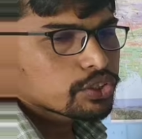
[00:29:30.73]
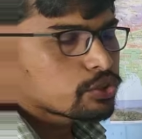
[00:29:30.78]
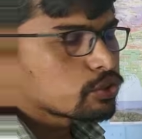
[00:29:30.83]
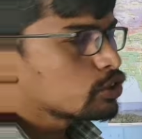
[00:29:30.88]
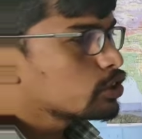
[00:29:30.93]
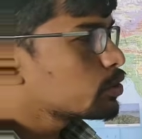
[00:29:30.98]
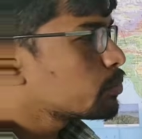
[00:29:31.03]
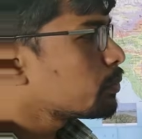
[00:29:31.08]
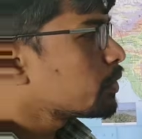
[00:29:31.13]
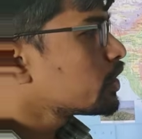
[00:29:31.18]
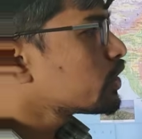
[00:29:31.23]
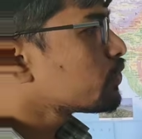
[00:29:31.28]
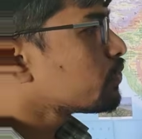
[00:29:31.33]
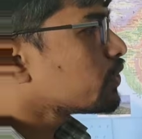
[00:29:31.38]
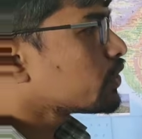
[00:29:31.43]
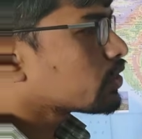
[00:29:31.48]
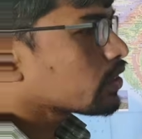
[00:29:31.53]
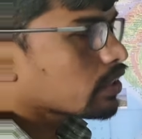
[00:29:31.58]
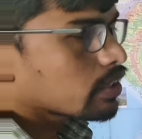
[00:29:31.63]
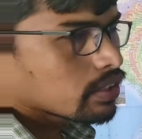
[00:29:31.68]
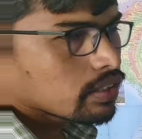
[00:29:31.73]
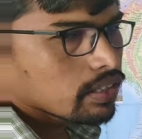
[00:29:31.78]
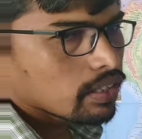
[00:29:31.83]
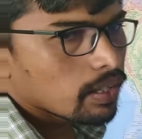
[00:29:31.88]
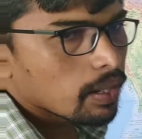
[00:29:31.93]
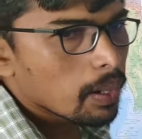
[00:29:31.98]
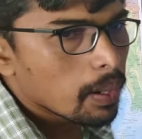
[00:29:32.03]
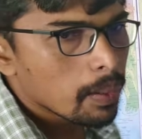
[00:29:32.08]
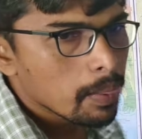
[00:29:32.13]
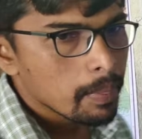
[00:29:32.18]
festoons means which
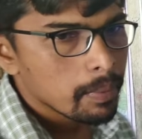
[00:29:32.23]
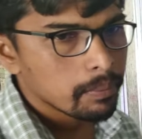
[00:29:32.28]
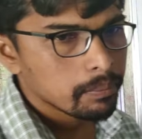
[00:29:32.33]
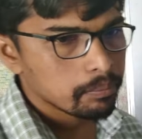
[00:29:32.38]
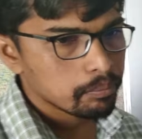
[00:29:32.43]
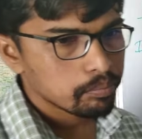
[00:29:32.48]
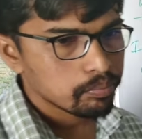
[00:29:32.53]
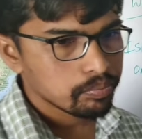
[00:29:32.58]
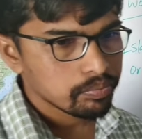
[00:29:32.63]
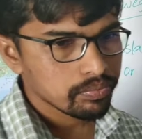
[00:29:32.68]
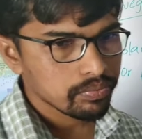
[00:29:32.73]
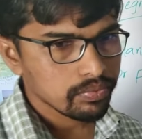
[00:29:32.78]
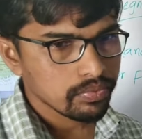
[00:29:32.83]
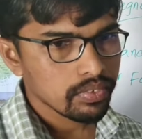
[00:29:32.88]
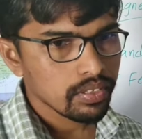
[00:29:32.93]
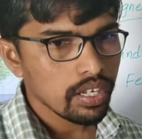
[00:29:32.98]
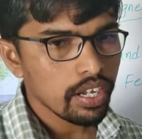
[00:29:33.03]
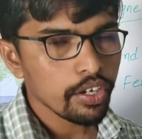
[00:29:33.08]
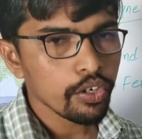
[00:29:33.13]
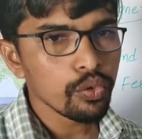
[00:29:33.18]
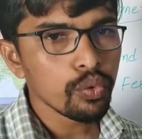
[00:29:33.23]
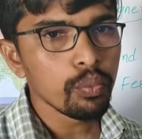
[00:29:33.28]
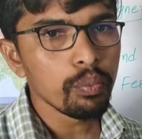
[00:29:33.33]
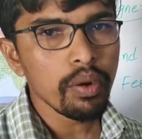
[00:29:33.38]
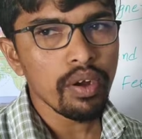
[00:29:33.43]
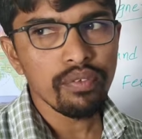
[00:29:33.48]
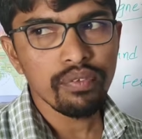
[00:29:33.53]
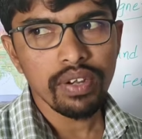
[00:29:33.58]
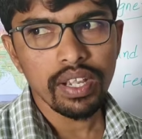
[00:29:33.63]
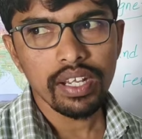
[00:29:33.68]
are a group
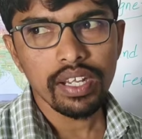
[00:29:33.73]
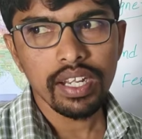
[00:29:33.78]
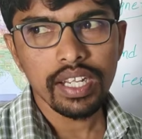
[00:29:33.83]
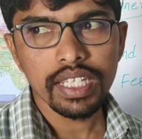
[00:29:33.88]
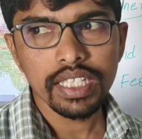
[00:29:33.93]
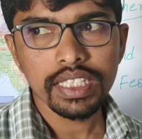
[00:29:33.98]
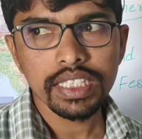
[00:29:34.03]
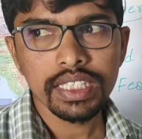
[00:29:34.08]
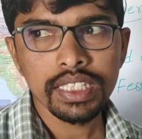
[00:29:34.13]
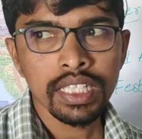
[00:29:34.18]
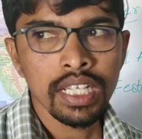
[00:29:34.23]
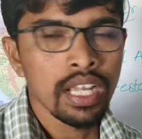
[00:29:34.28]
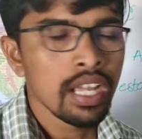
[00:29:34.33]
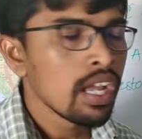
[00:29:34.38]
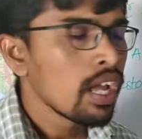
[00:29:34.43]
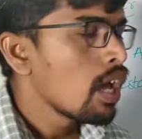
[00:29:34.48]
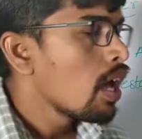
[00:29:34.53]
of islands.